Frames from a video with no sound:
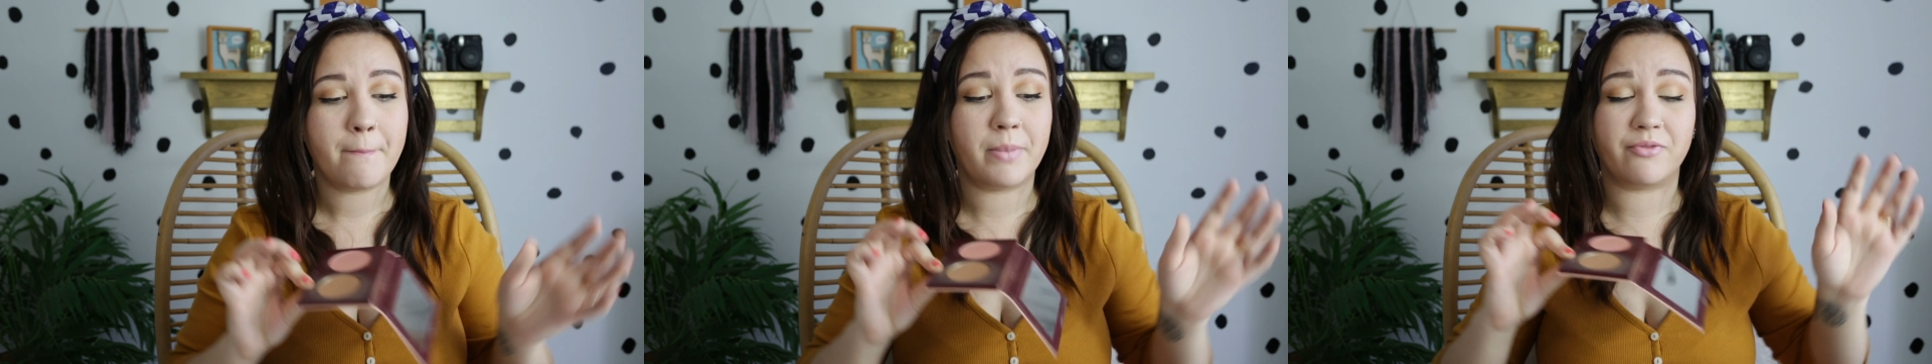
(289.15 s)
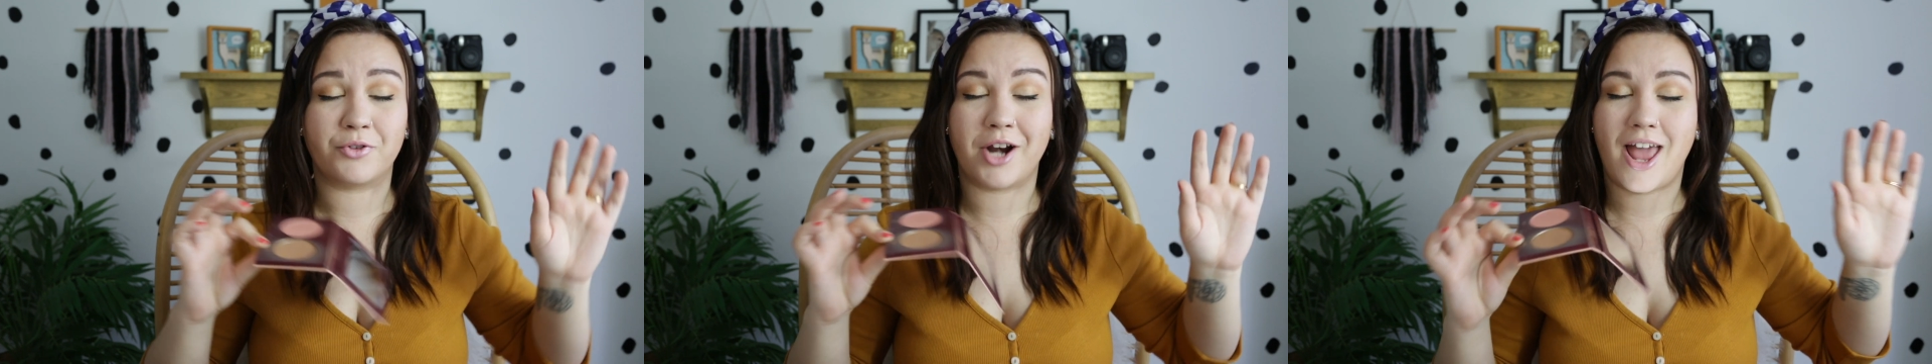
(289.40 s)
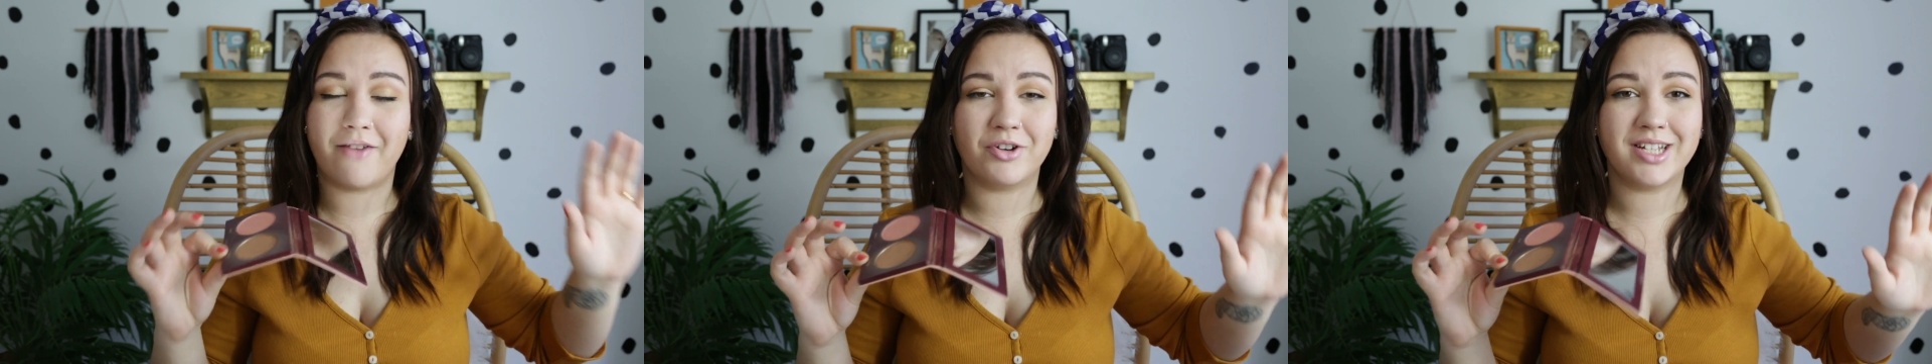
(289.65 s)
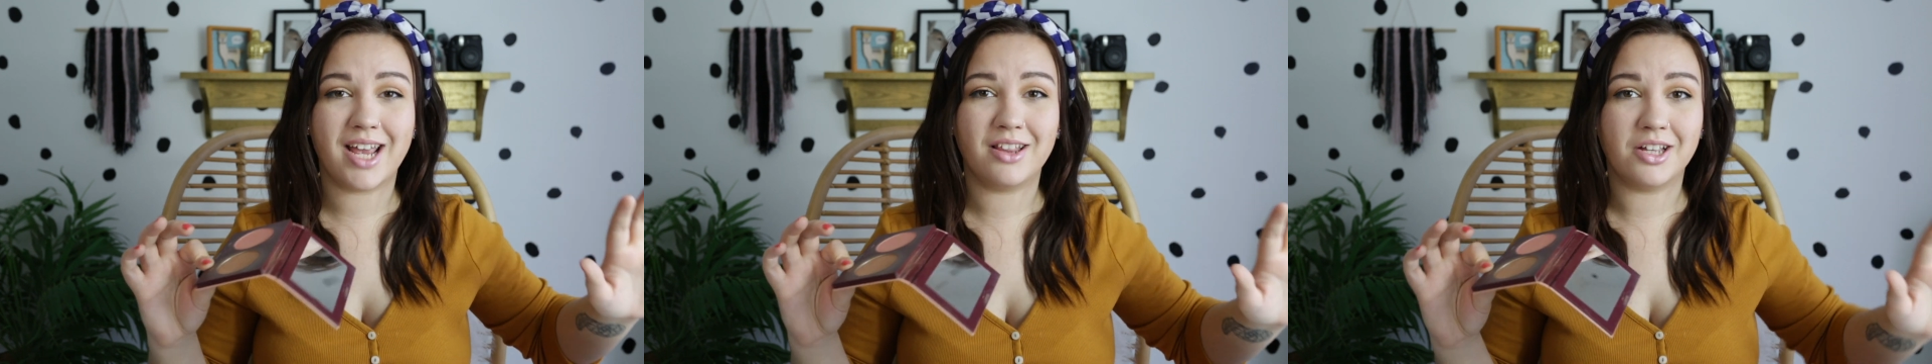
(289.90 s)
but for an
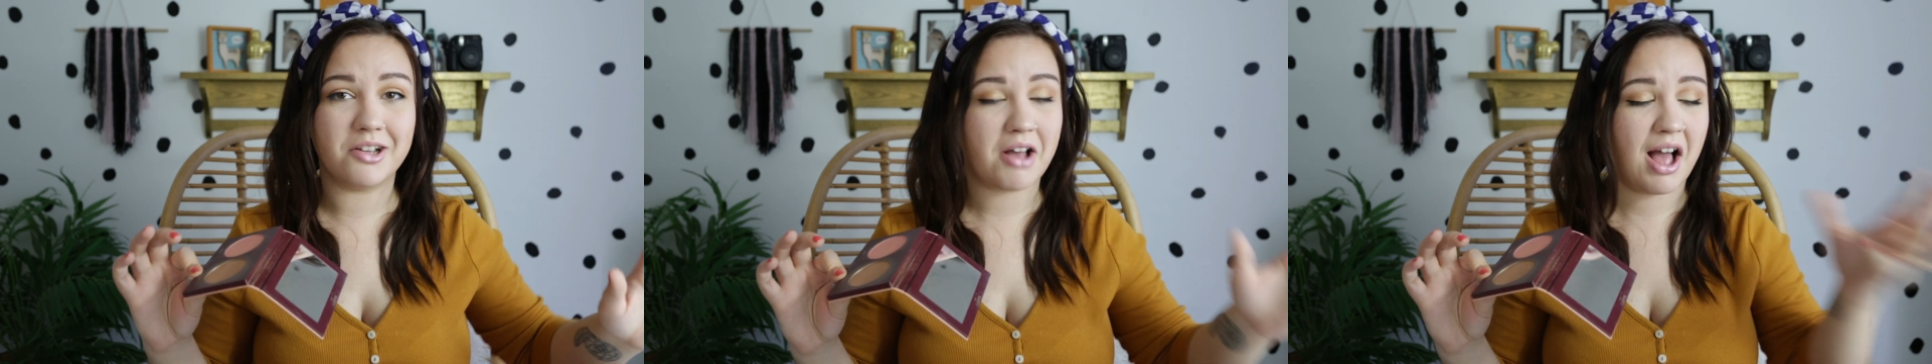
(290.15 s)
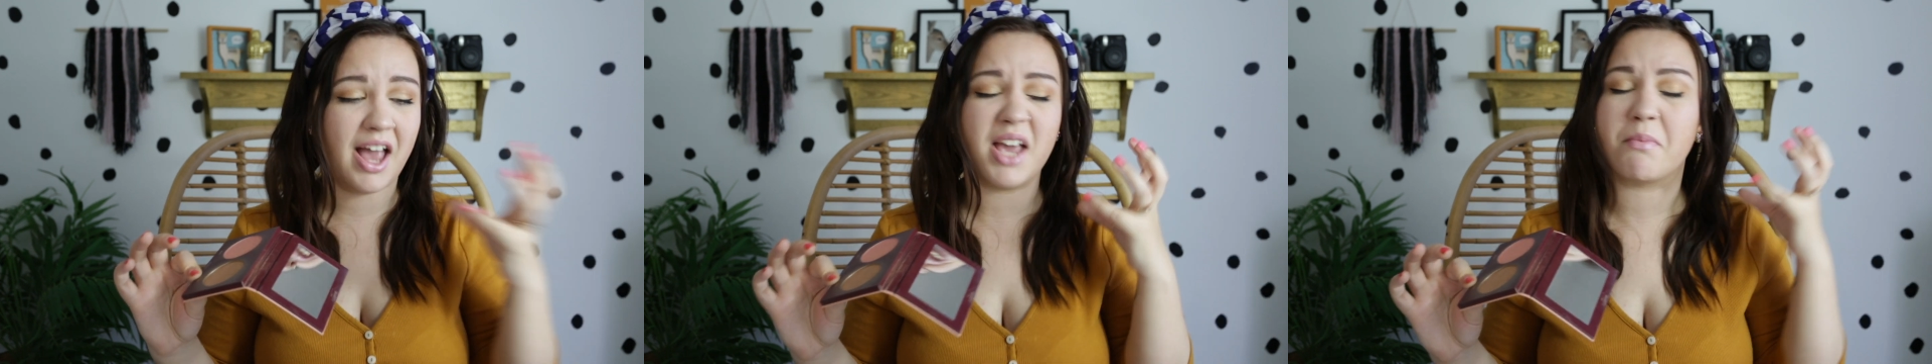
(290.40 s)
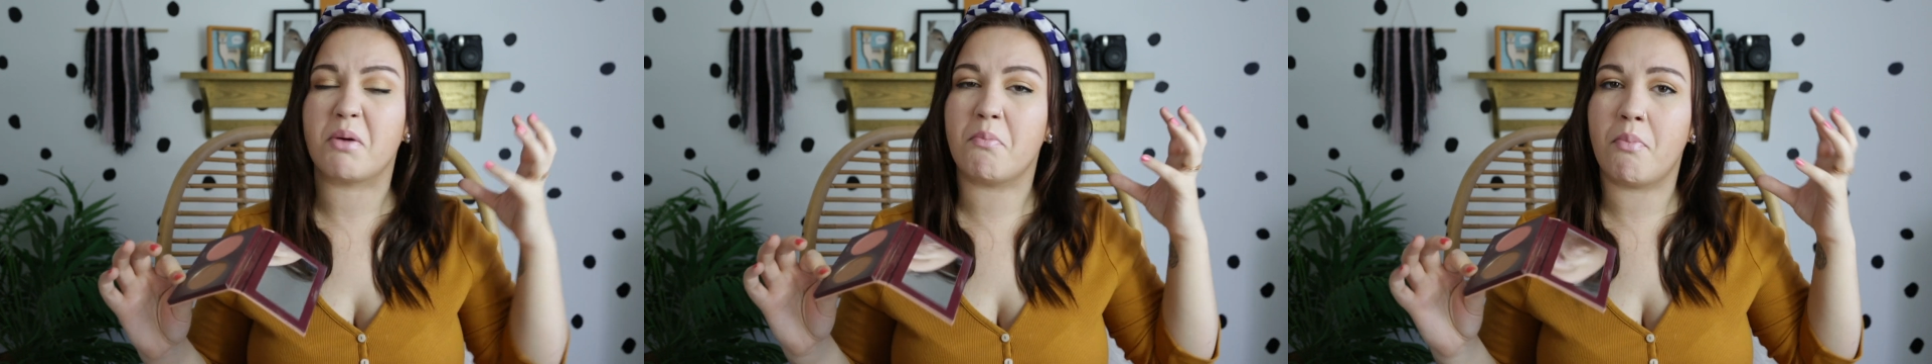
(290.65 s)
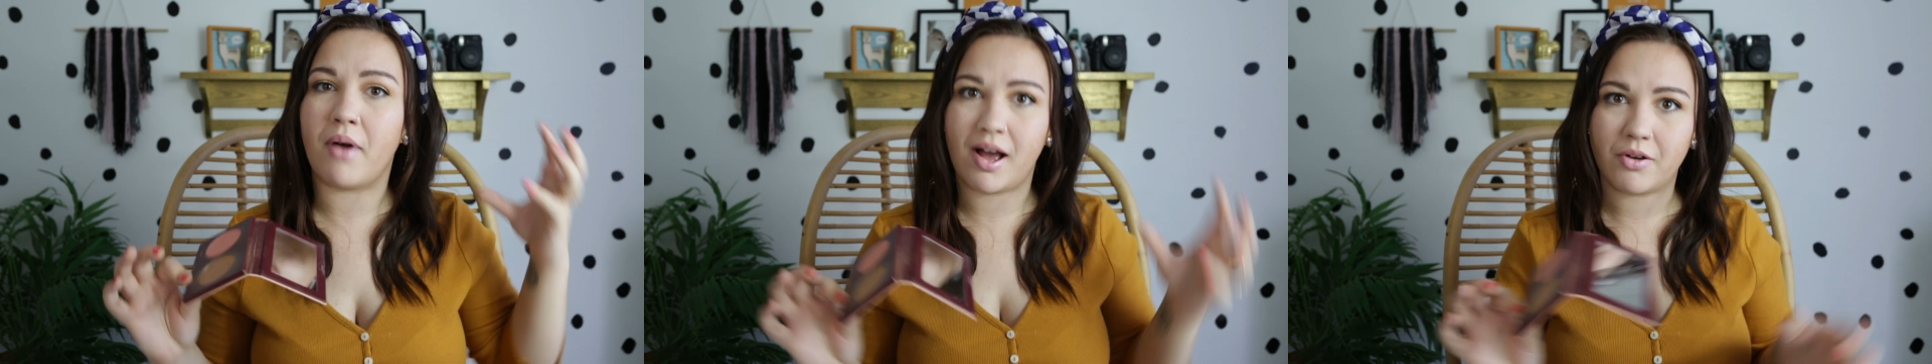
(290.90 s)
everyday look, I am
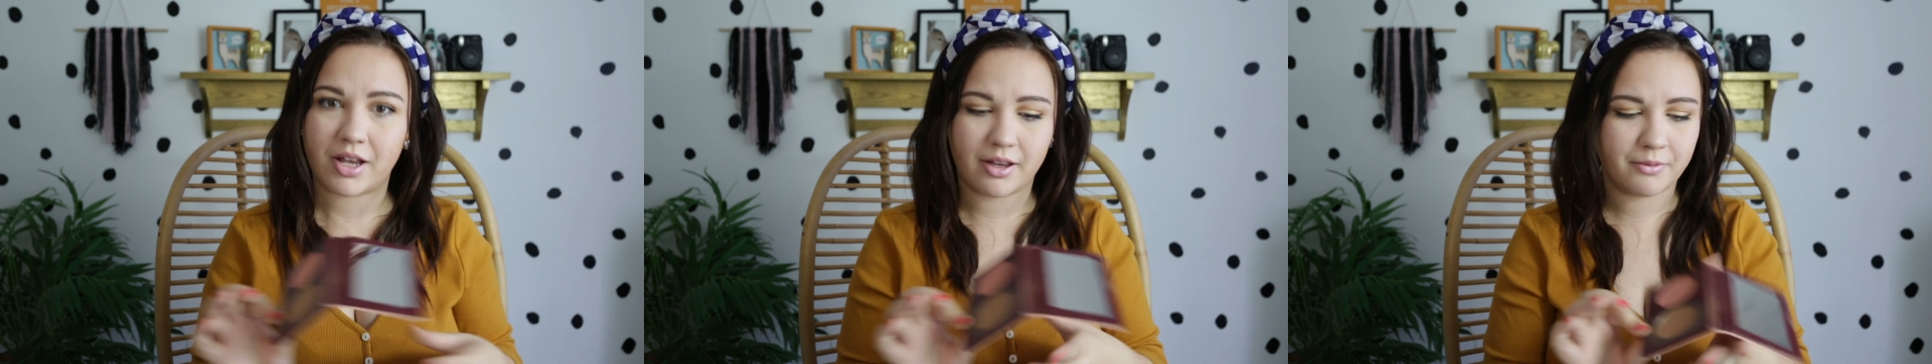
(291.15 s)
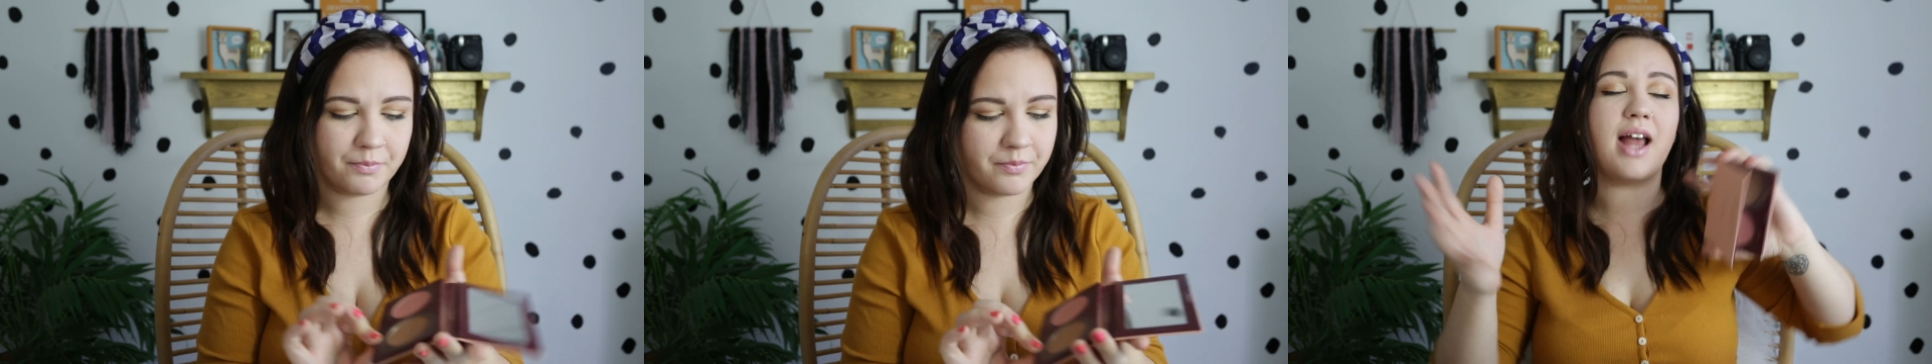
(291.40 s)
about it.